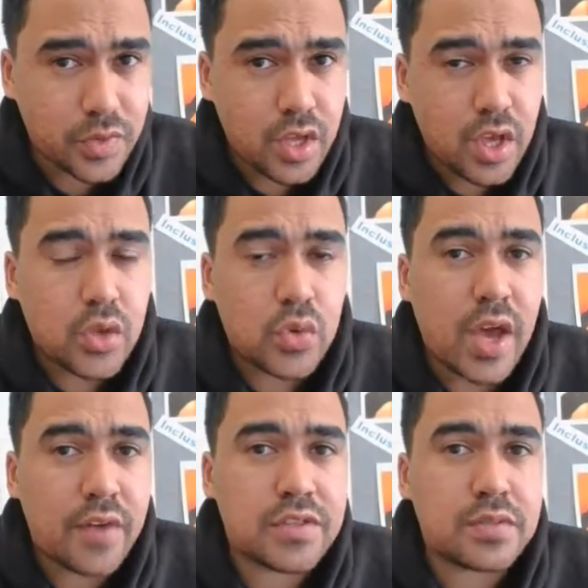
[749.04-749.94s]
you
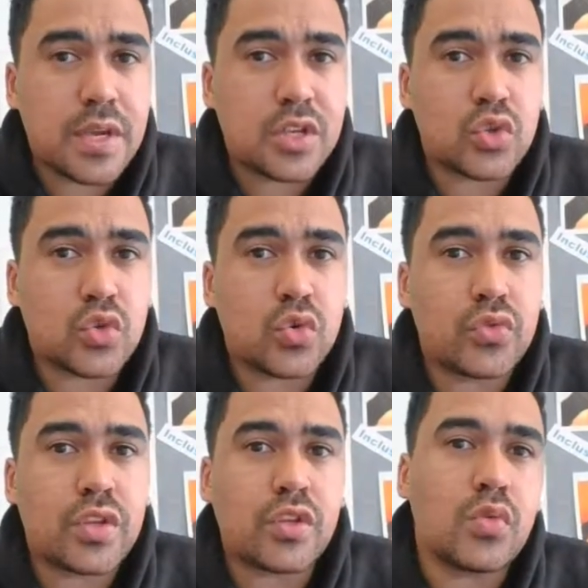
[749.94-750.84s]
have to make sure
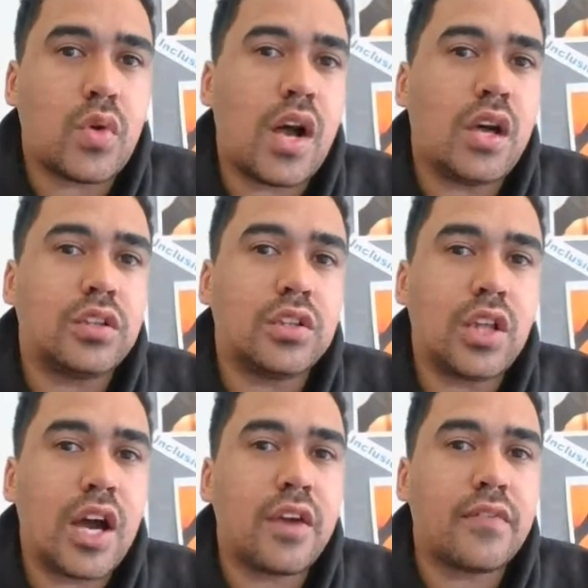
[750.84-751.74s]
that you are
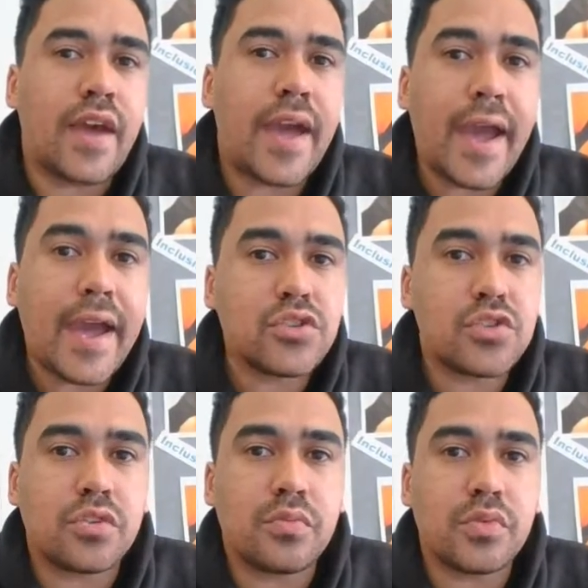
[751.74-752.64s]
live at your
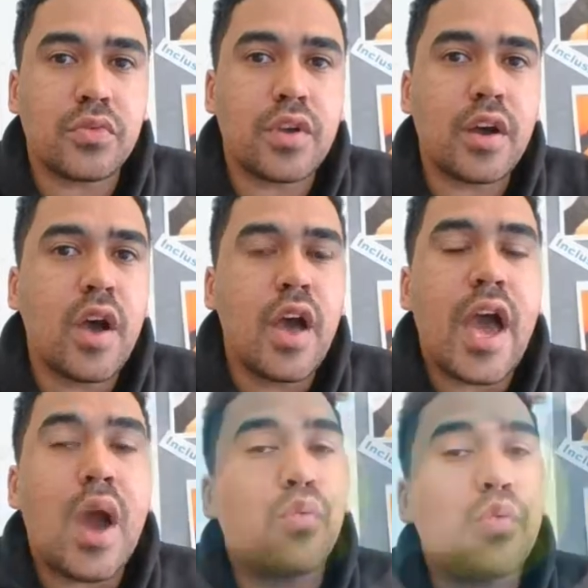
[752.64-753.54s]
computer, and we'll be